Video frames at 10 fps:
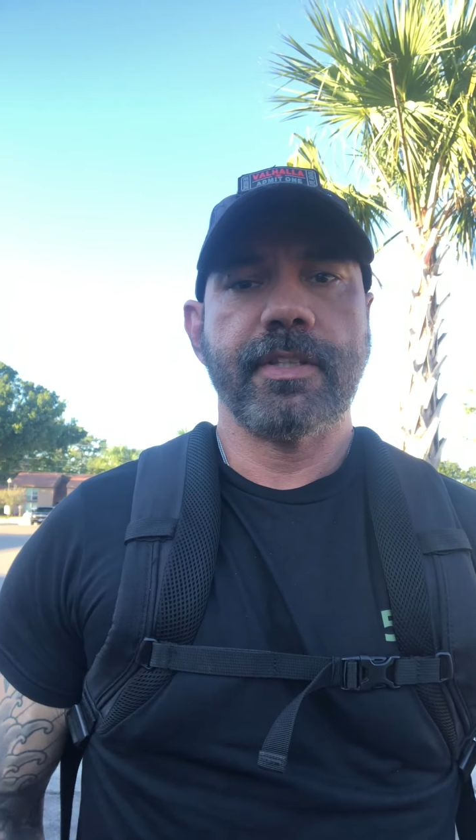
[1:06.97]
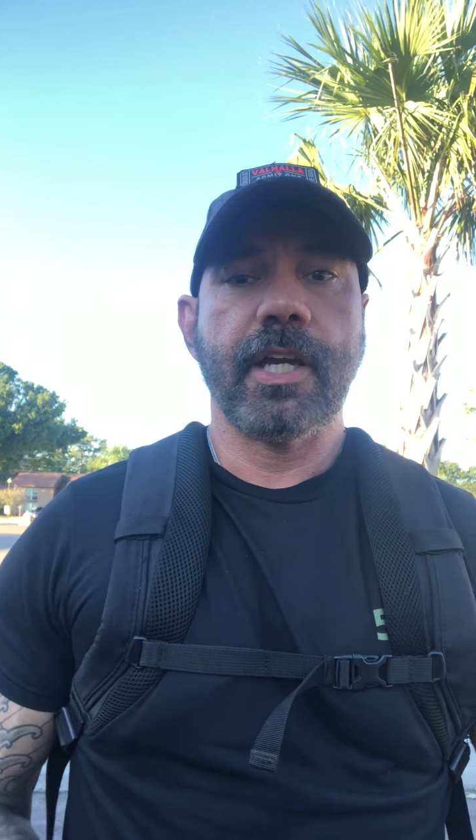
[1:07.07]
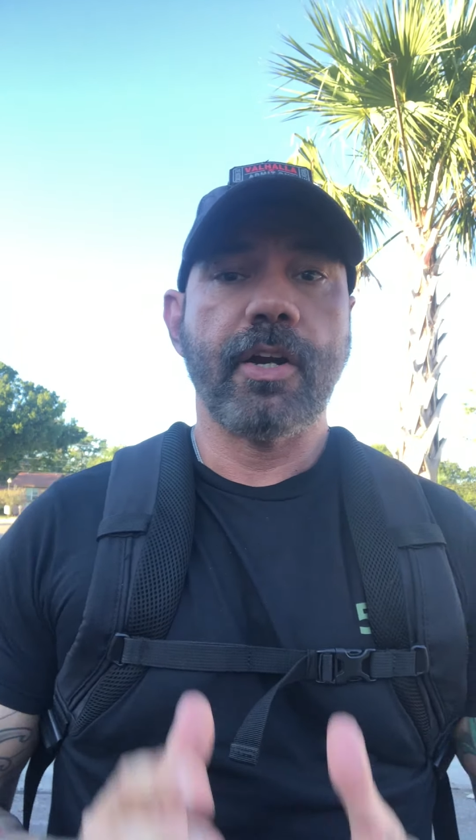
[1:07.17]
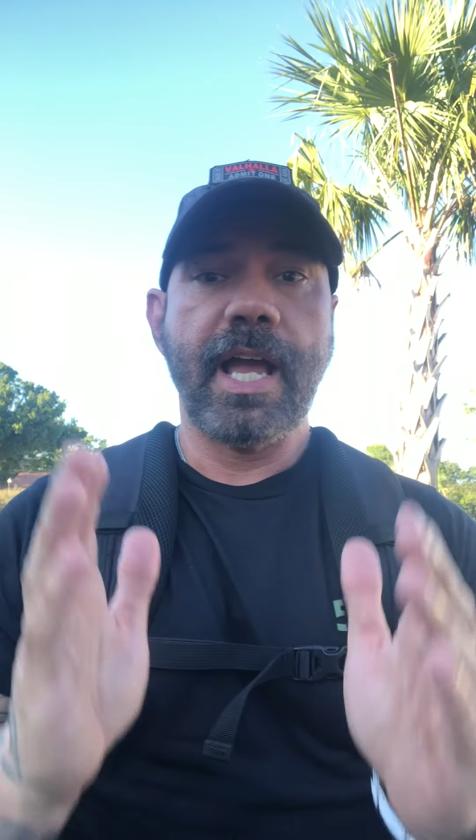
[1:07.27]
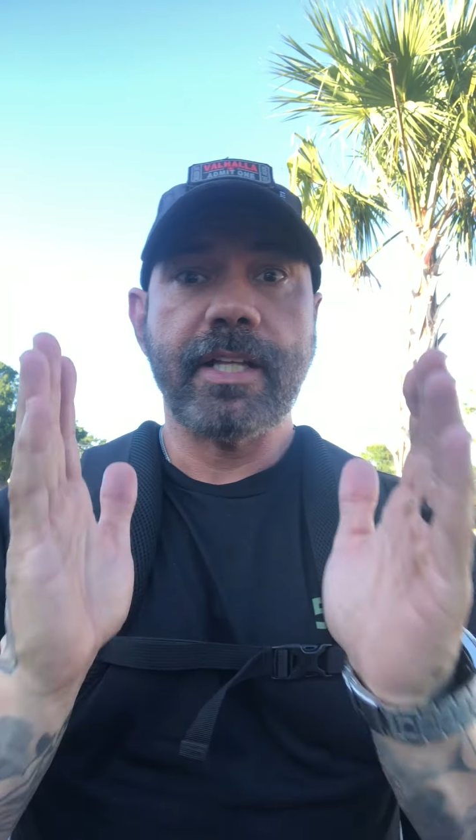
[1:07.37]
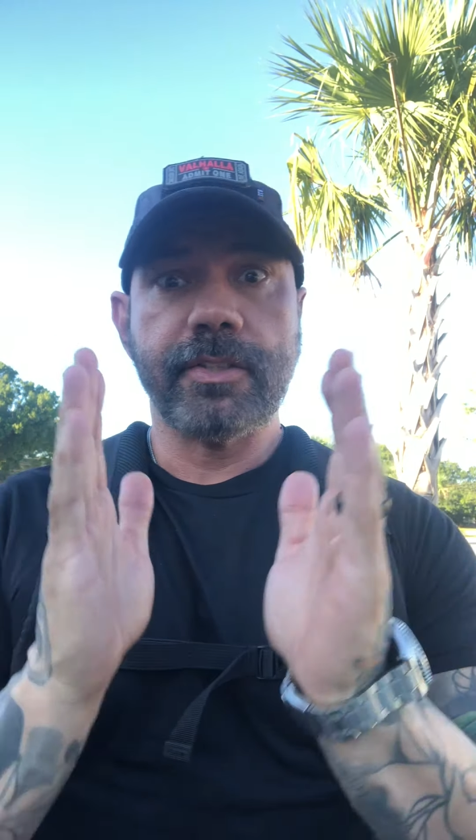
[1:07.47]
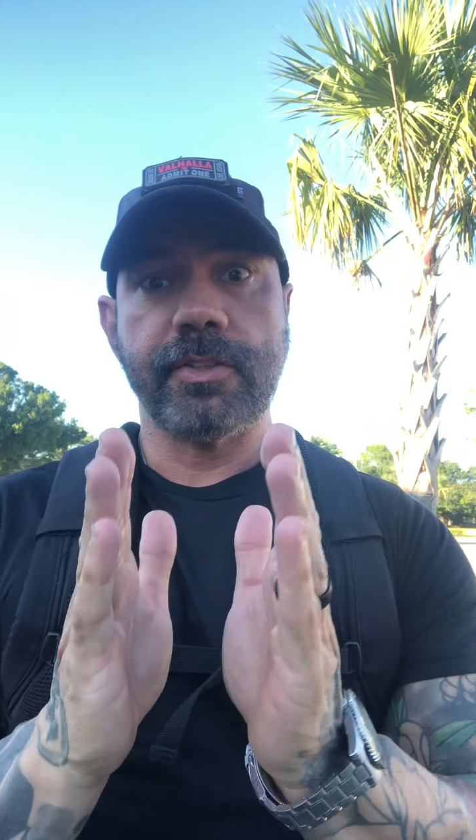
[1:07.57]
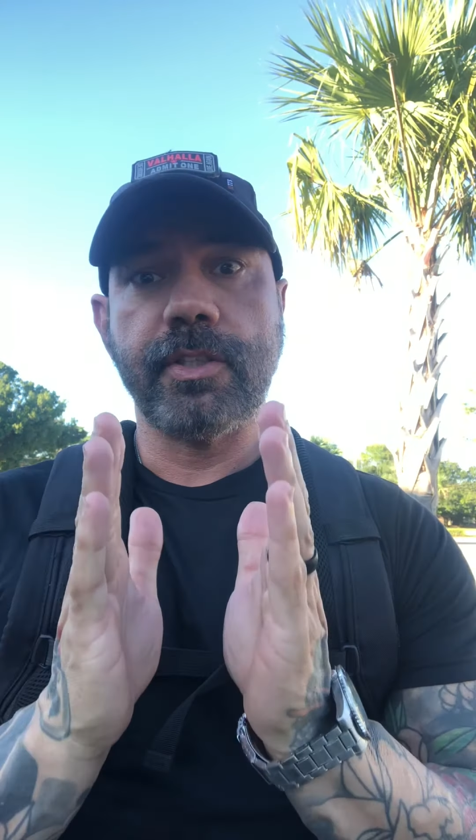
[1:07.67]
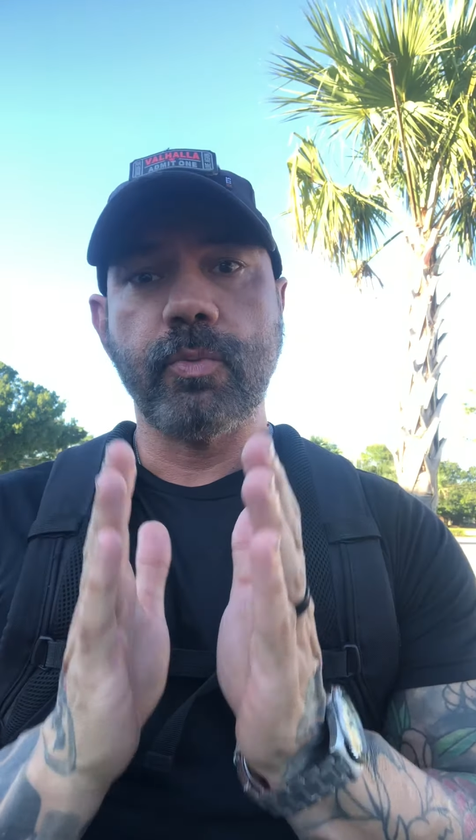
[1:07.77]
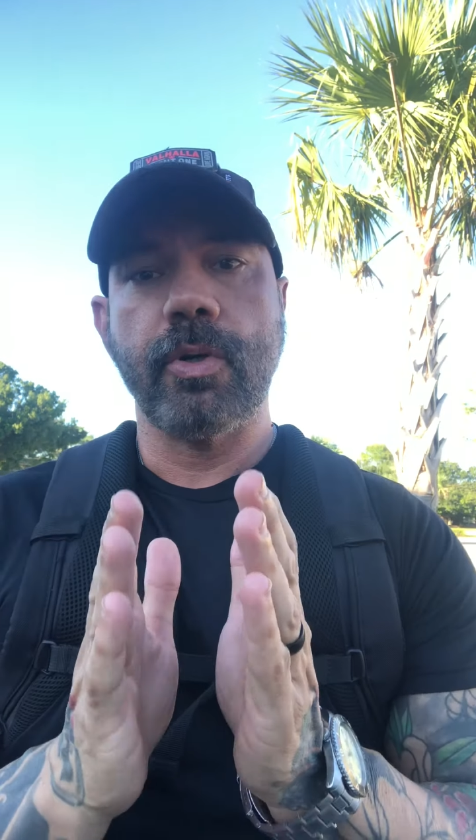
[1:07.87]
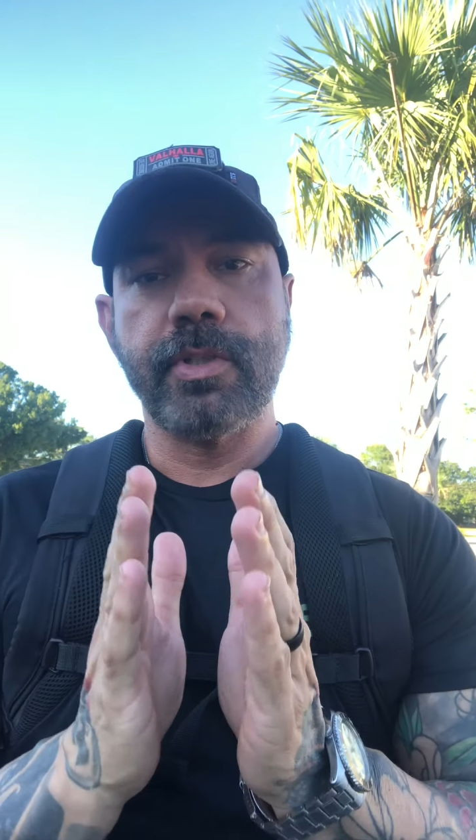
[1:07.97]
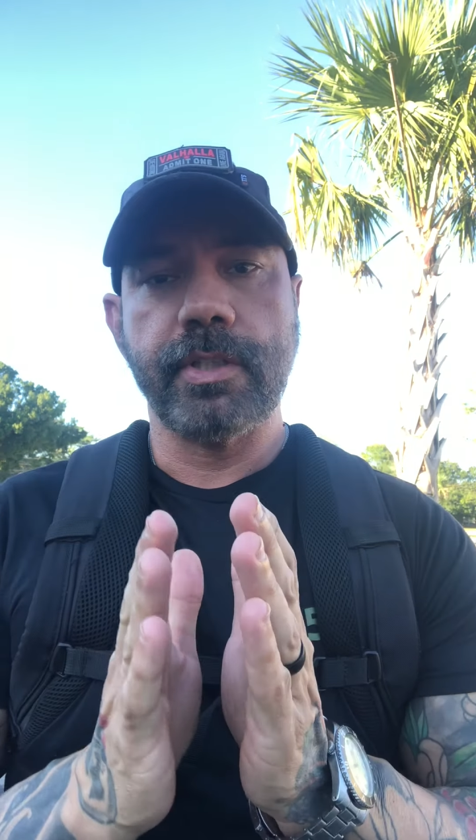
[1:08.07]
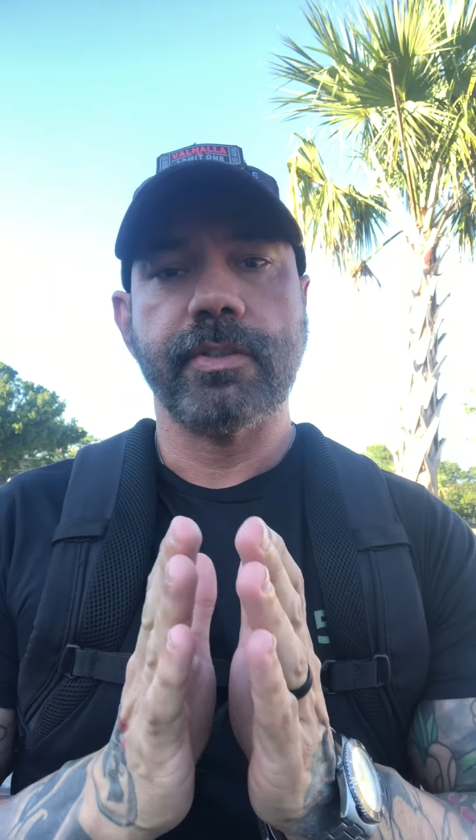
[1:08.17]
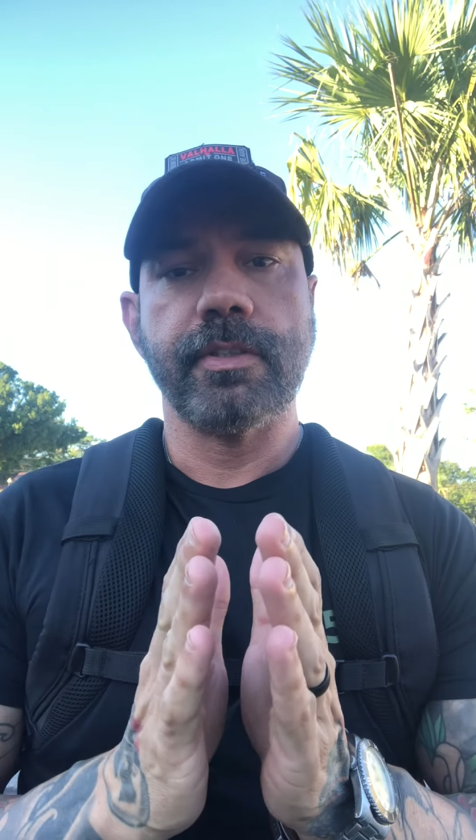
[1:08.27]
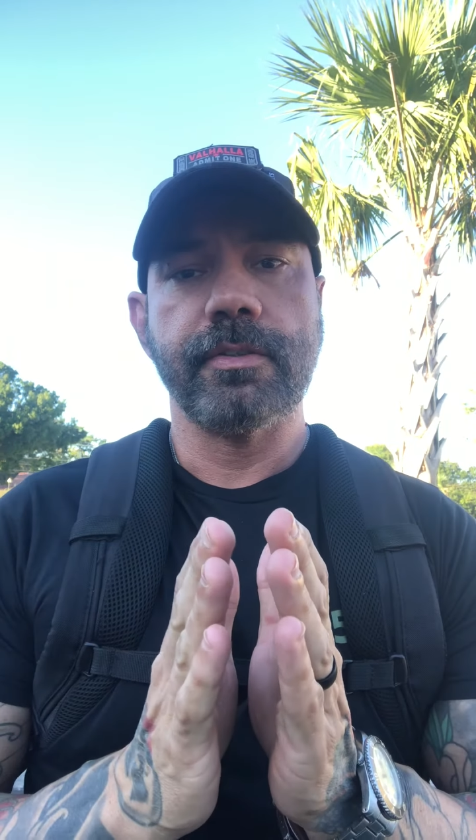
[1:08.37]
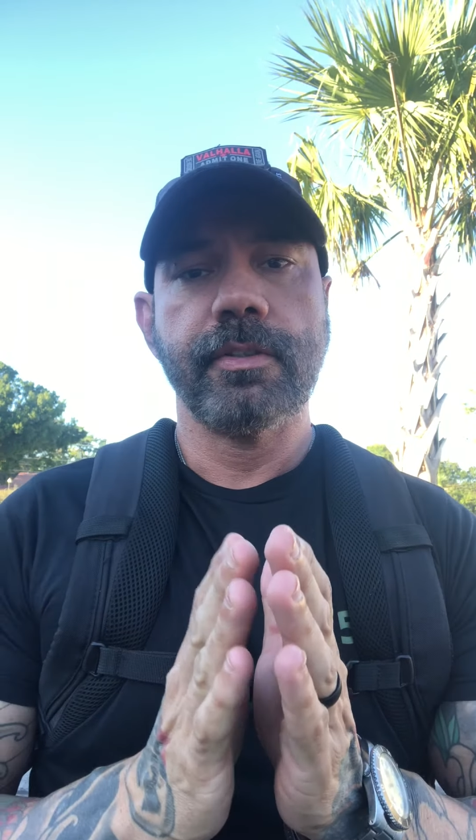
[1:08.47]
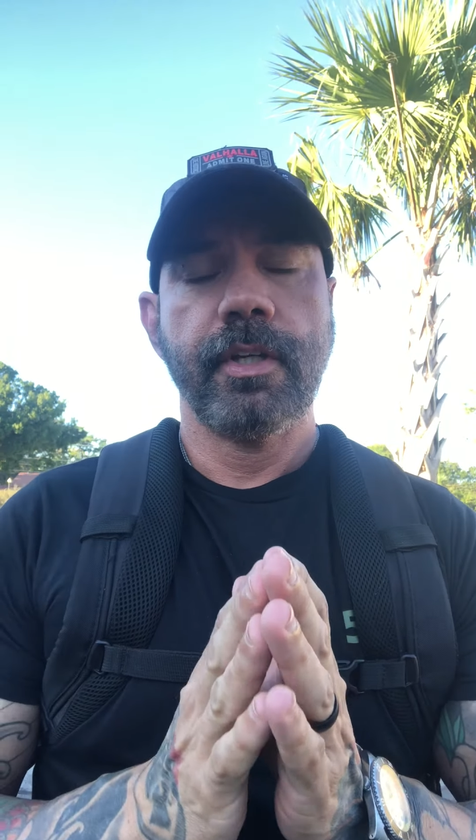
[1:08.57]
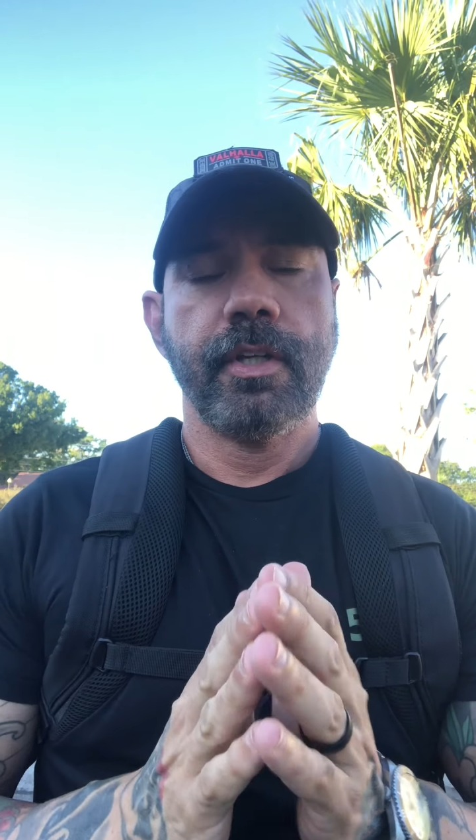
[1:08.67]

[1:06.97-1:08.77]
They are at 0 distance.